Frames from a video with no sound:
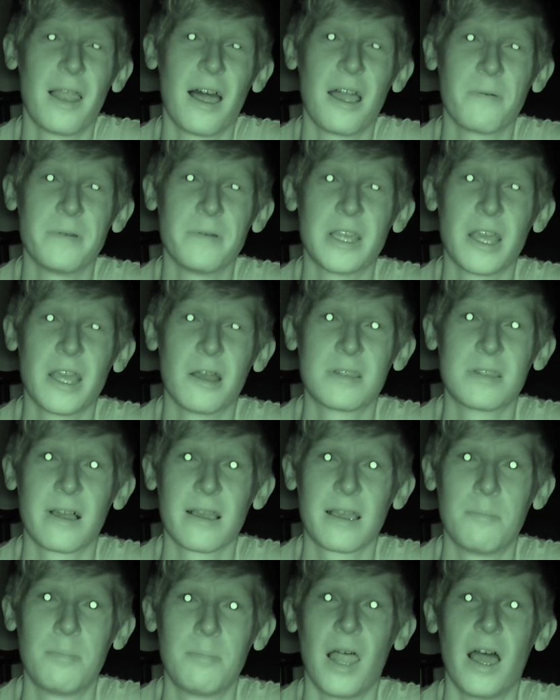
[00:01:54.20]
bit like when you go to like
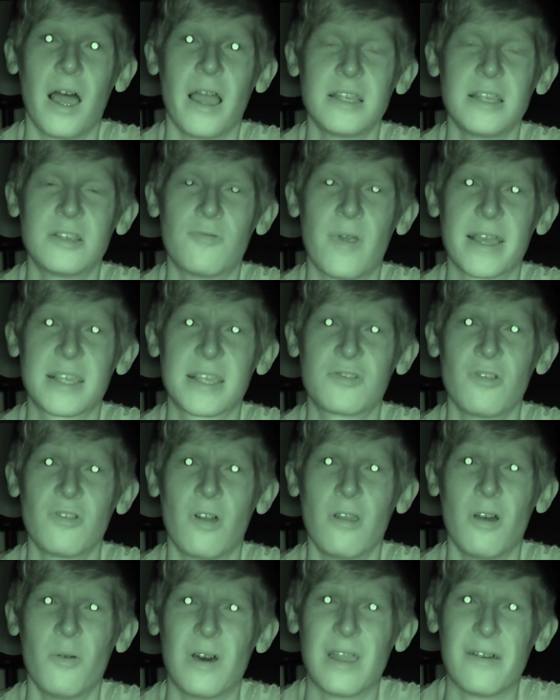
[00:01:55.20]
a blind restaurant
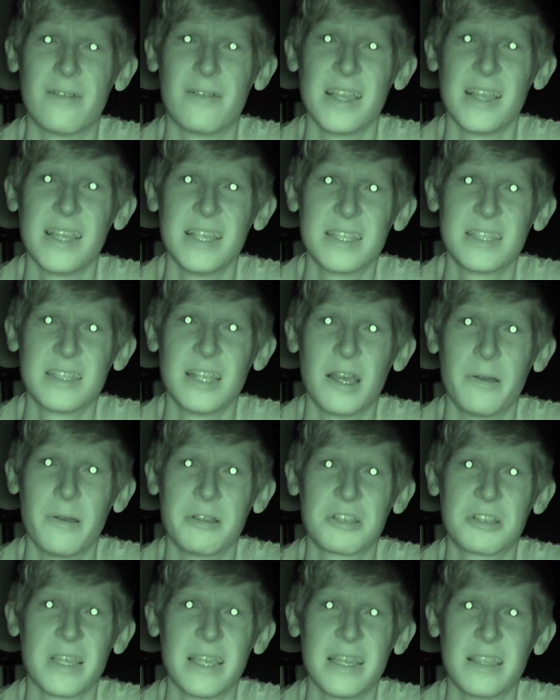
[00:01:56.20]
or whatever it is, you know, you
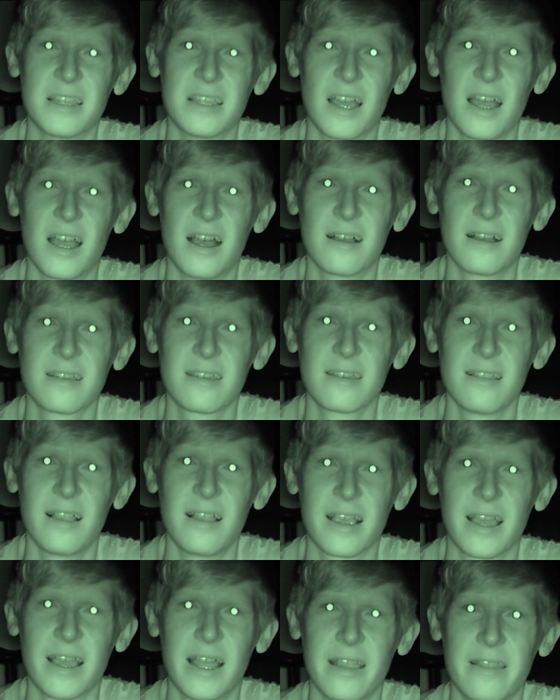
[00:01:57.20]
just eat in the dark, that
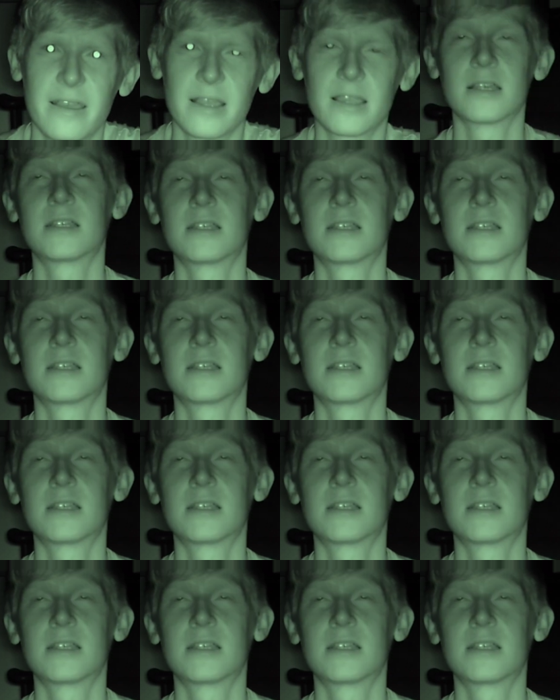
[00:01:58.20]
kind of thing.